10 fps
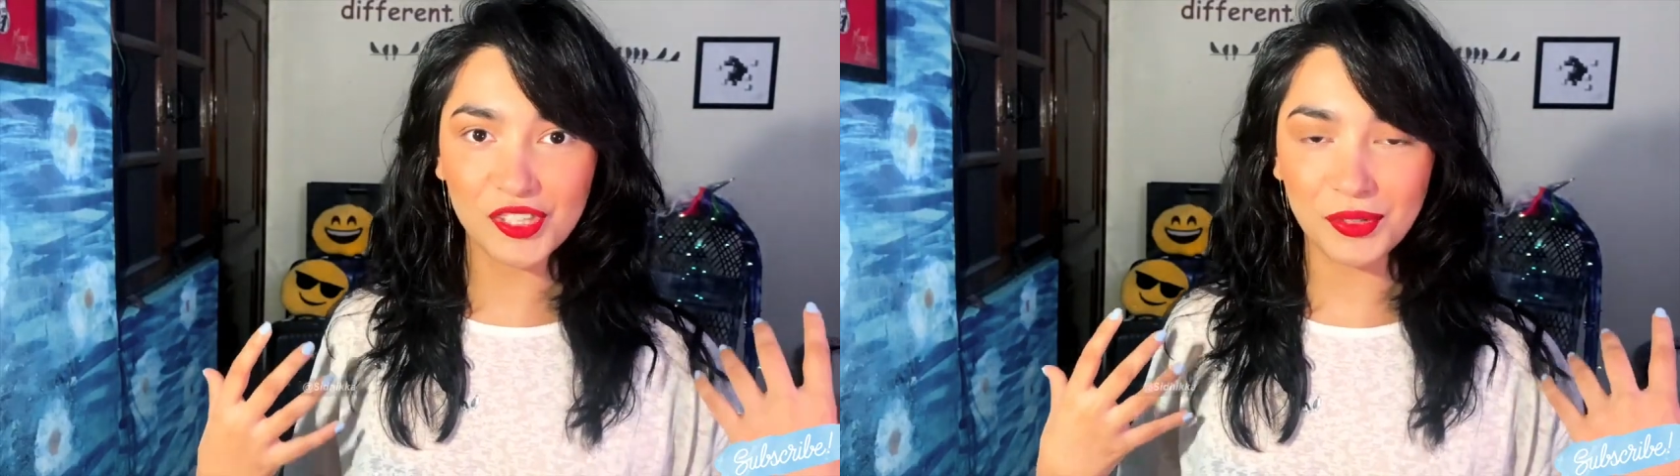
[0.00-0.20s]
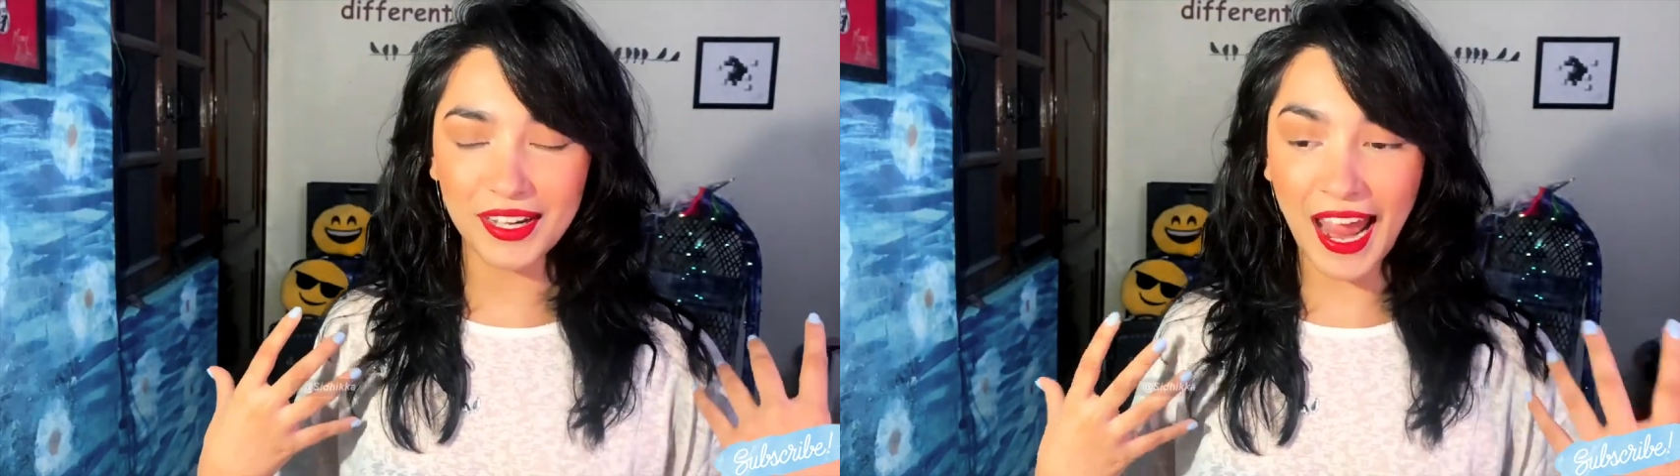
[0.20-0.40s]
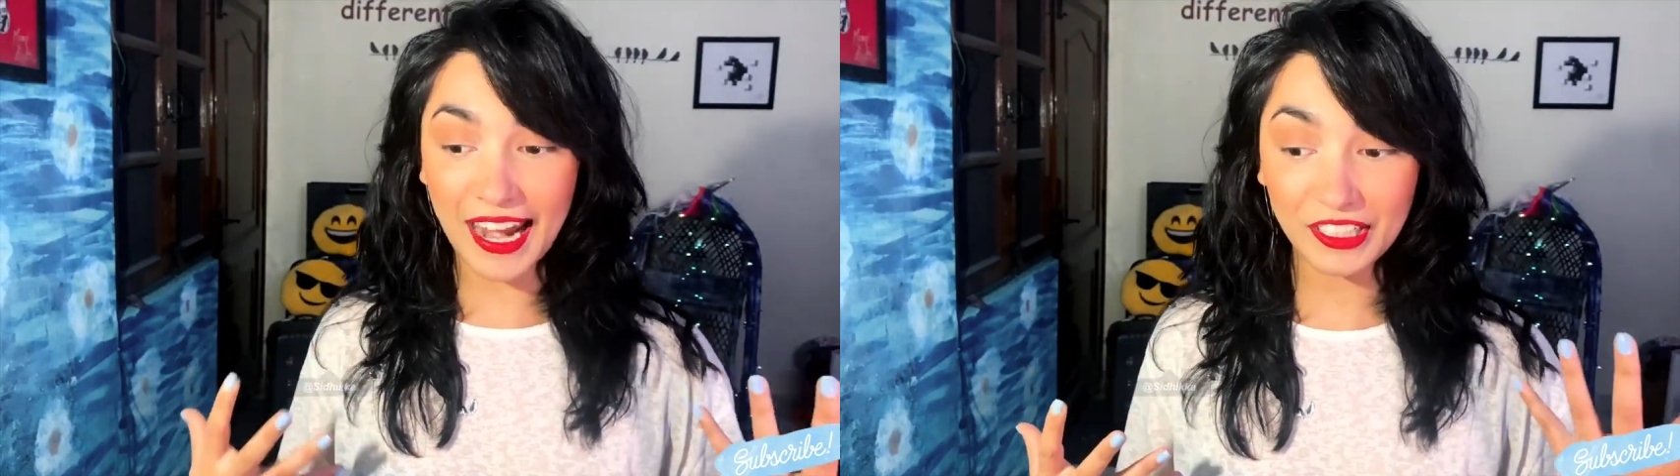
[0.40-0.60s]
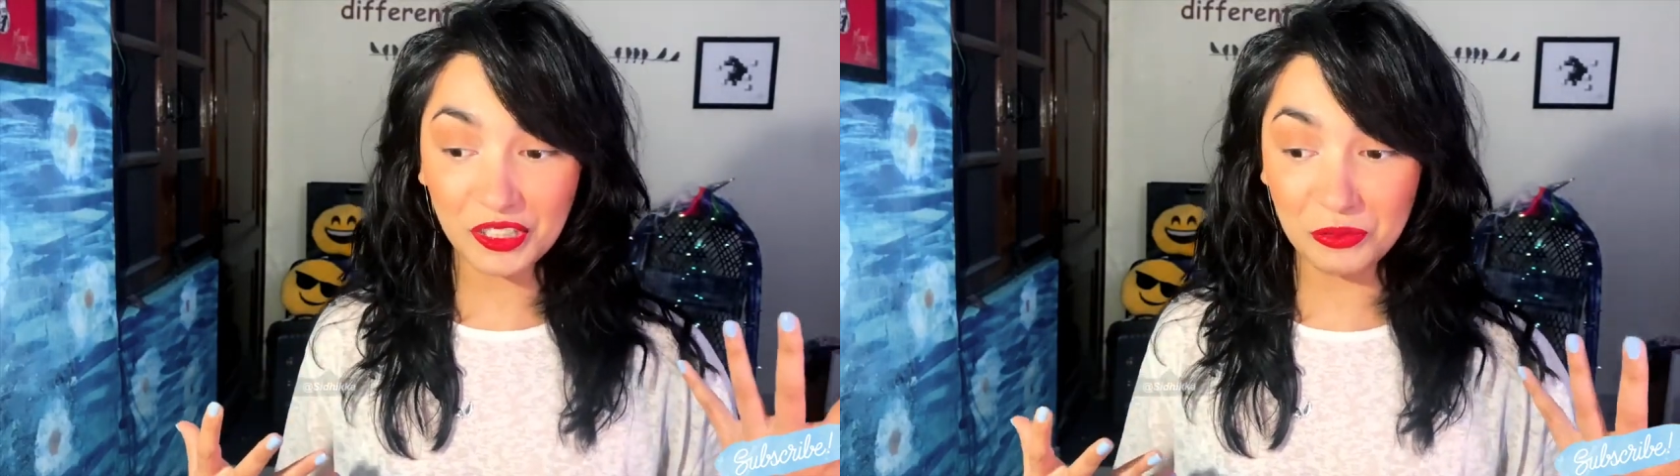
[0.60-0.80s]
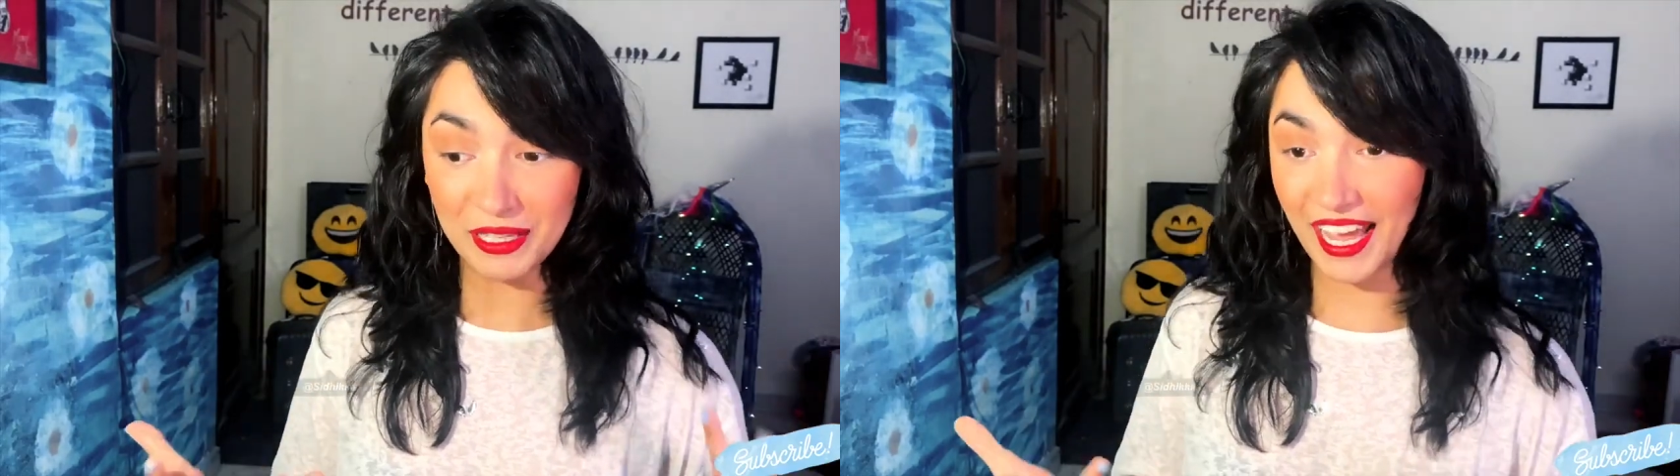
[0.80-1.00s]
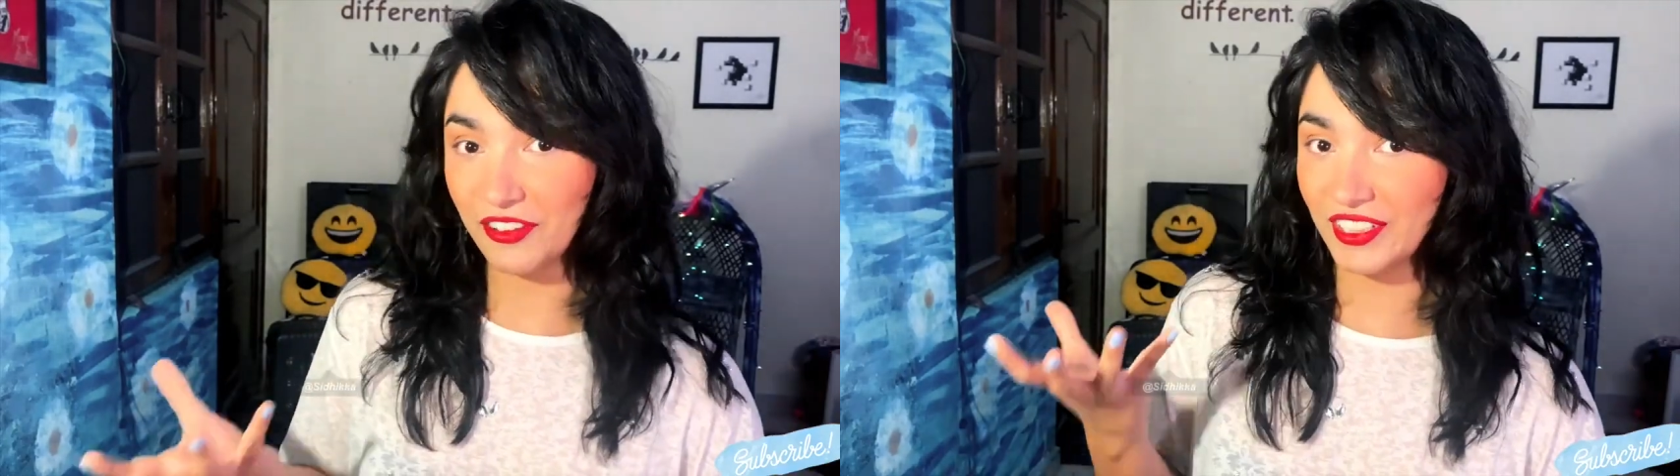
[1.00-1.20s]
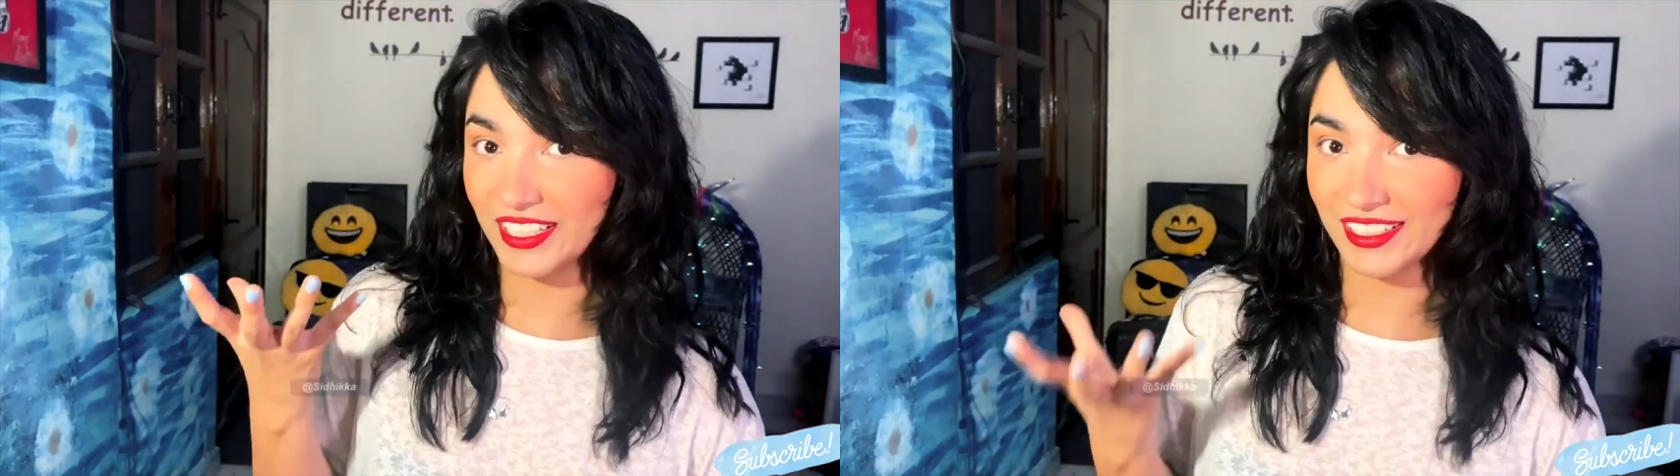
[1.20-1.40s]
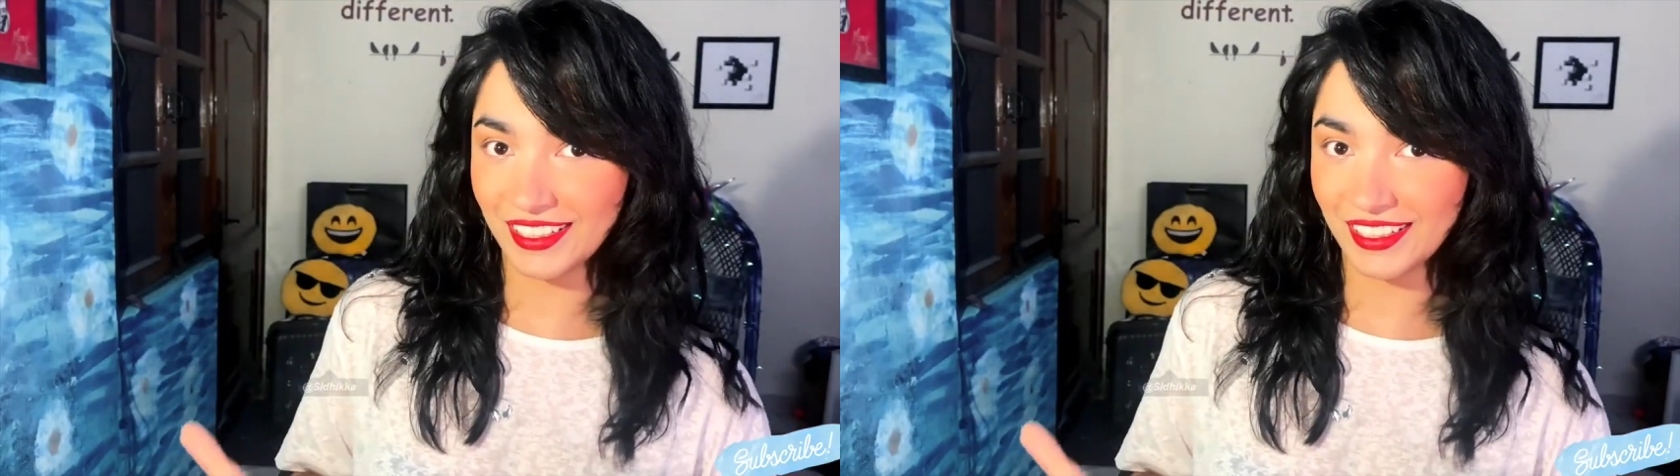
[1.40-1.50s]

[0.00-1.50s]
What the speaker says: so it had to be heavy.